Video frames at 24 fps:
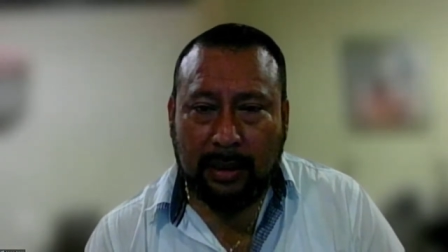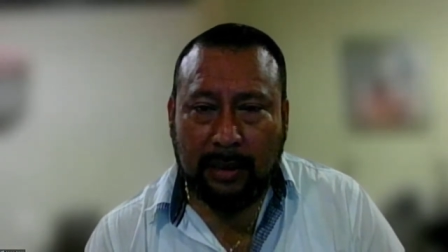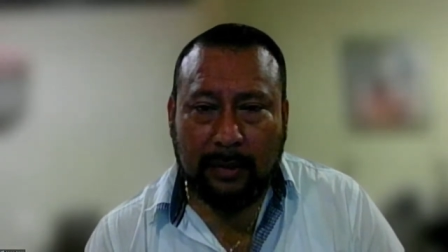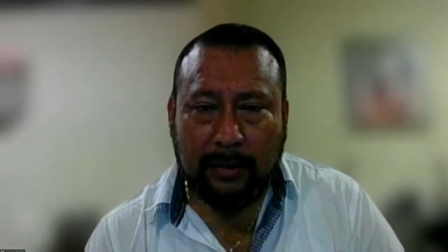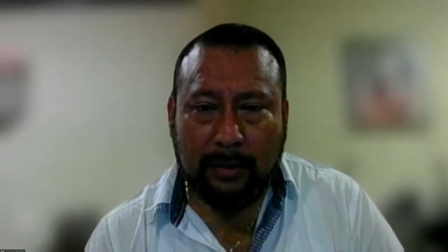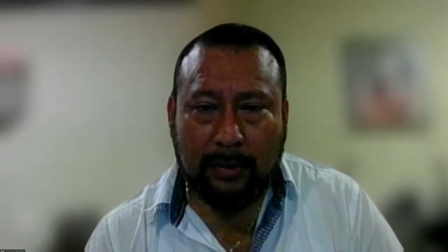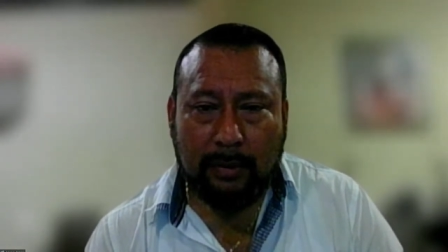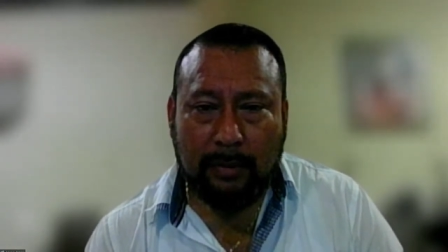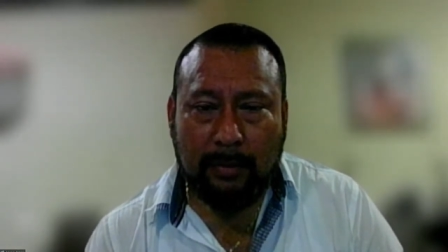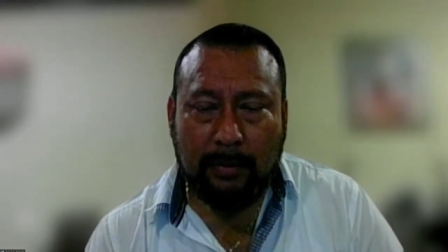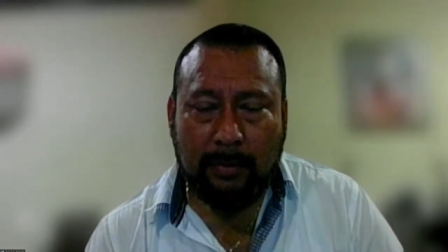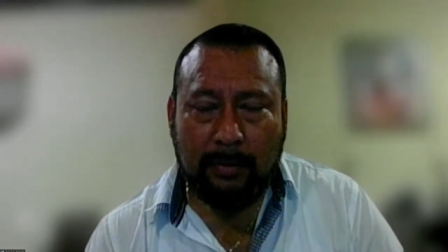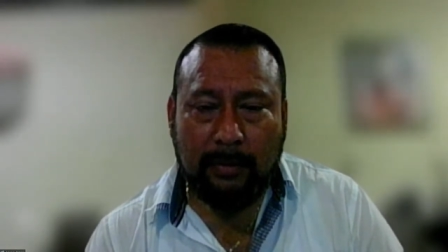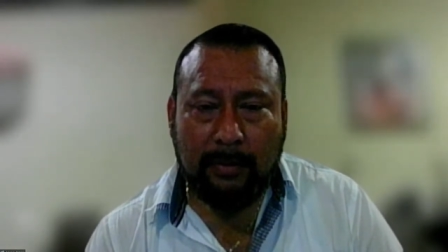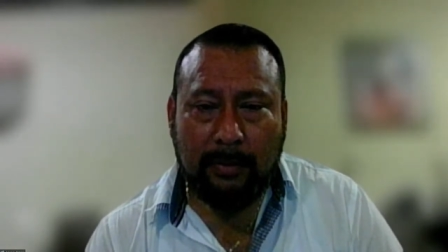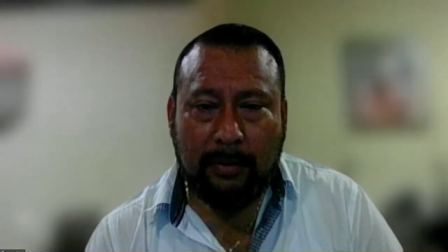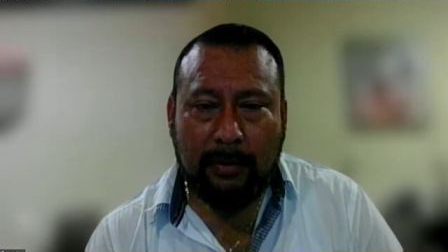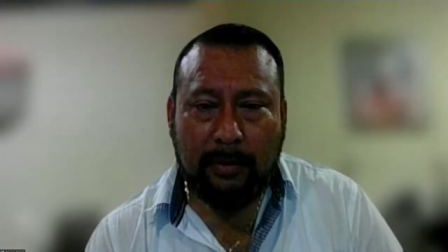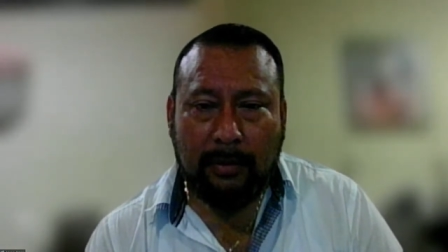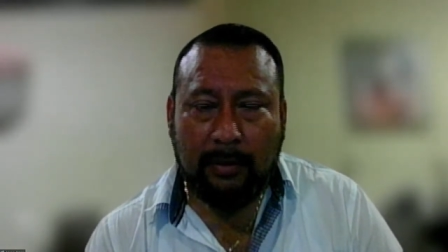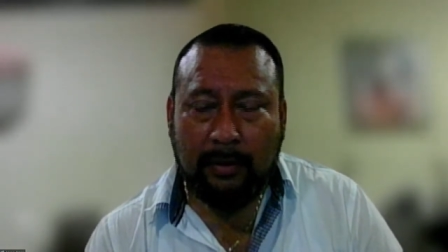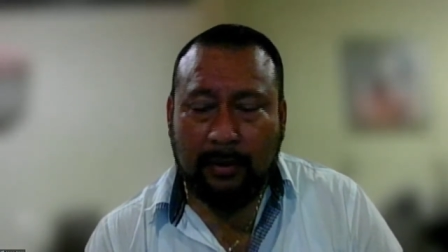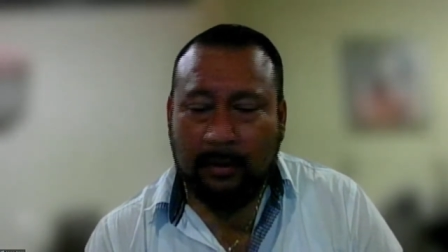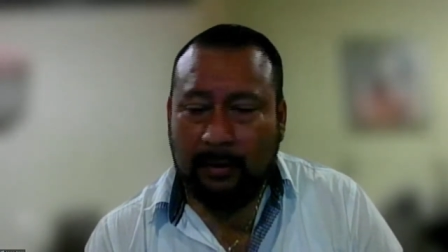at home
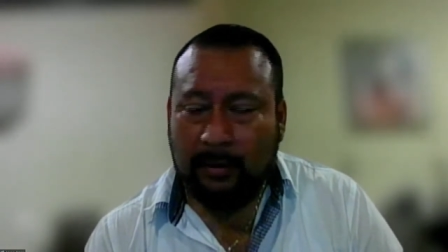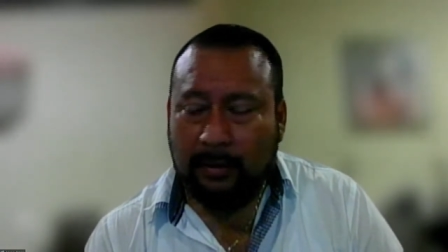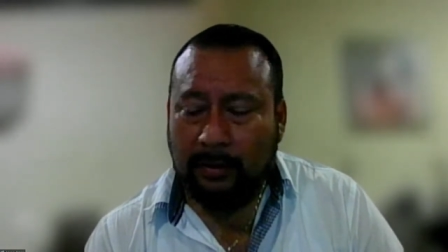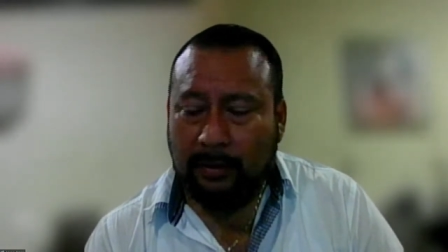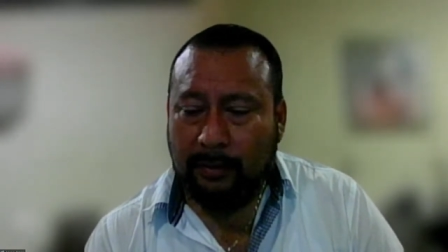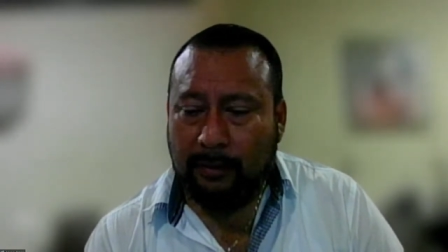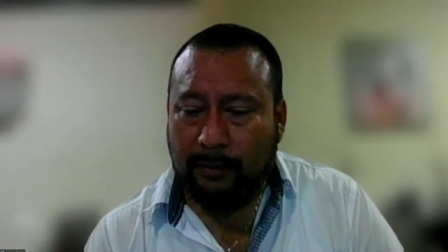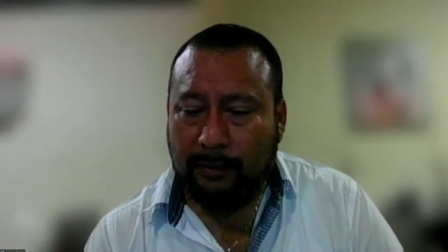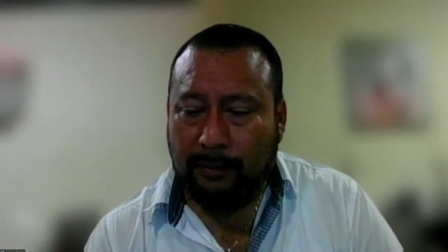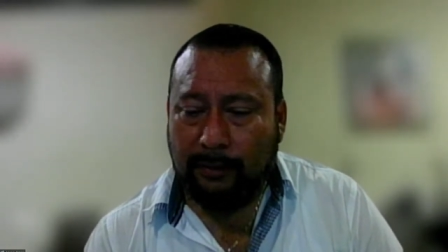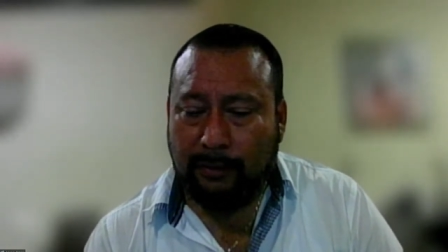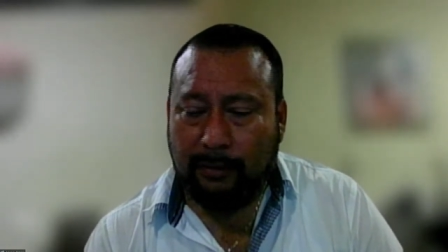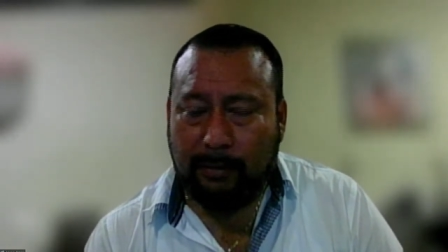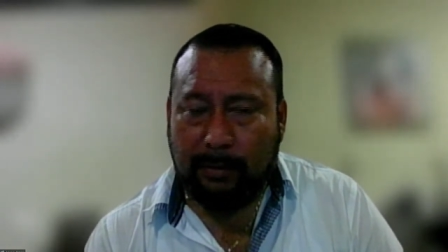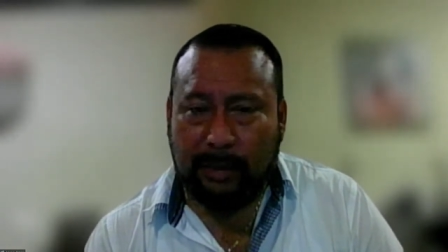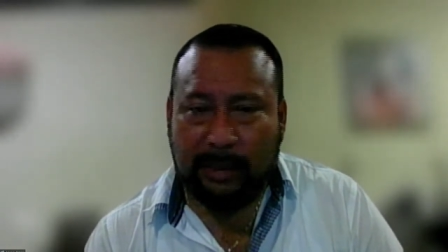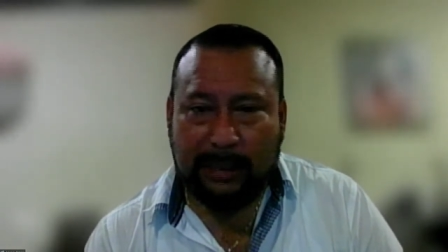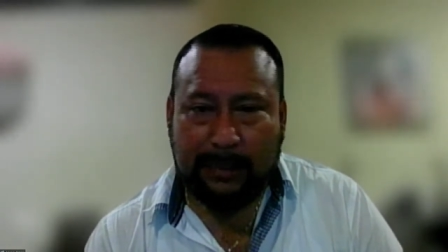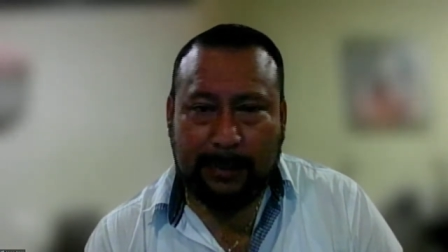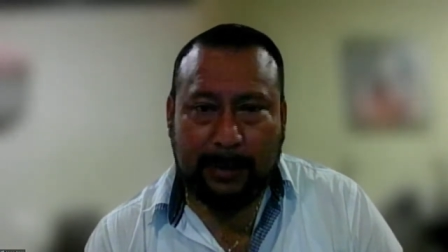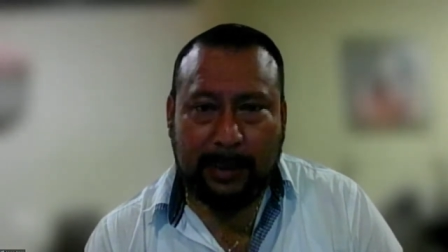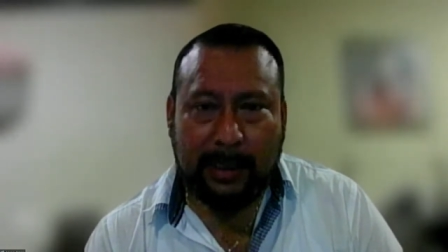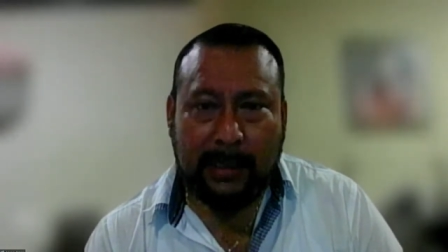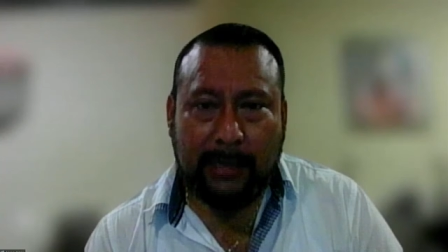for
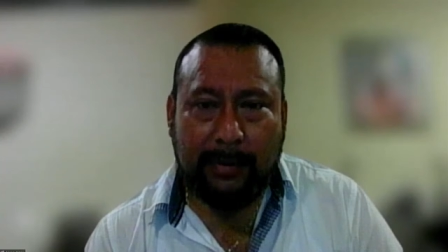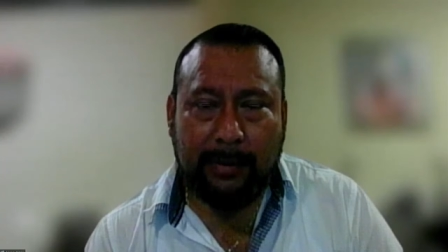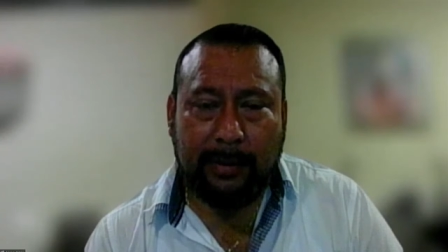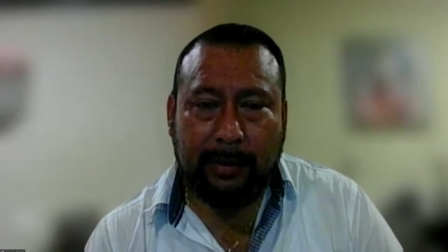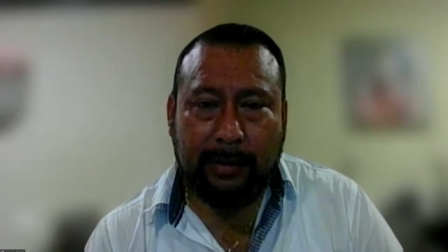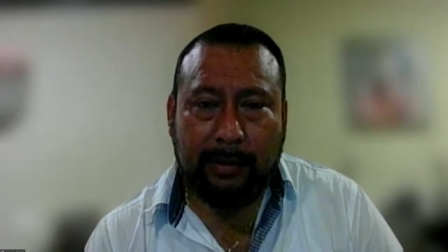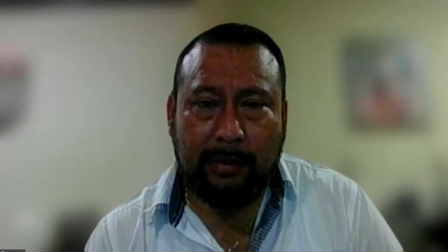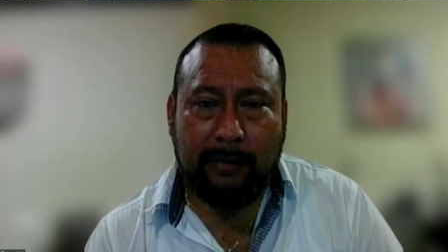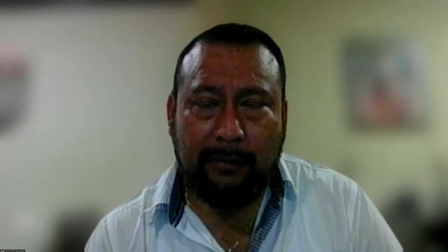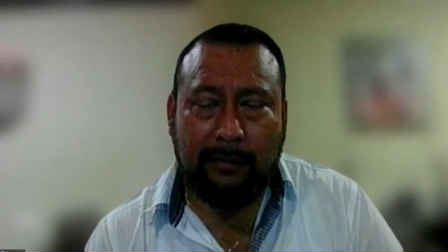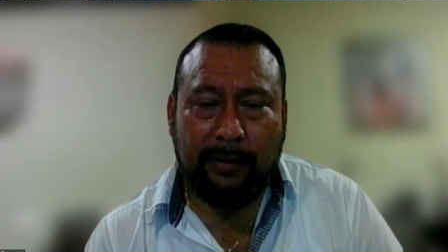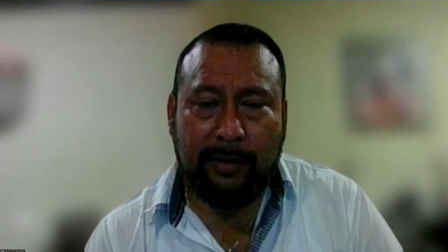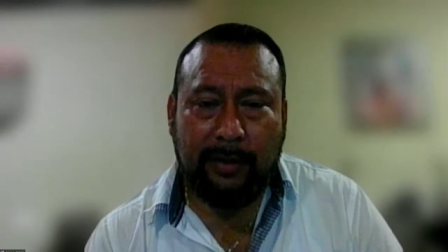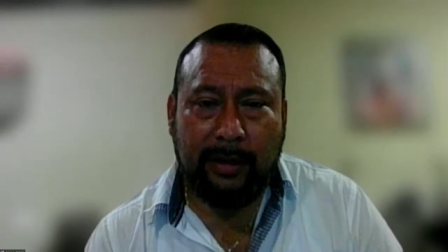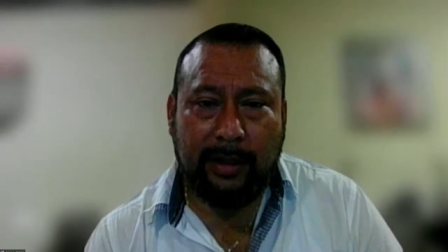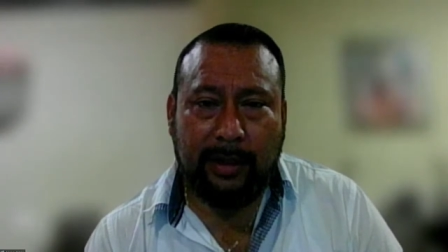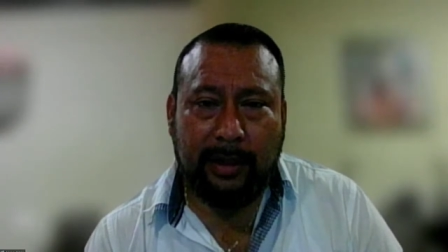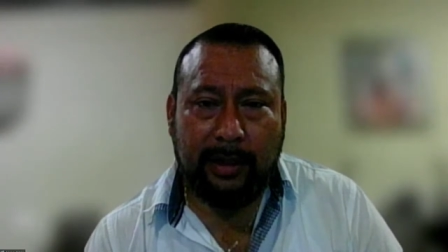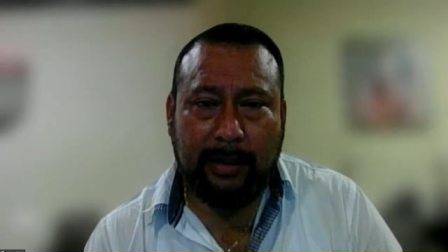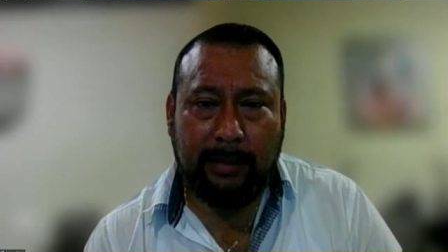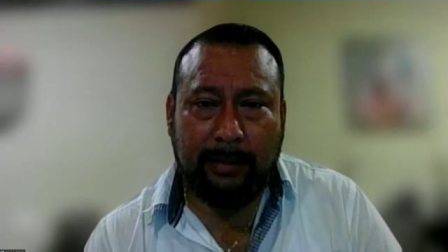my speedy recovery.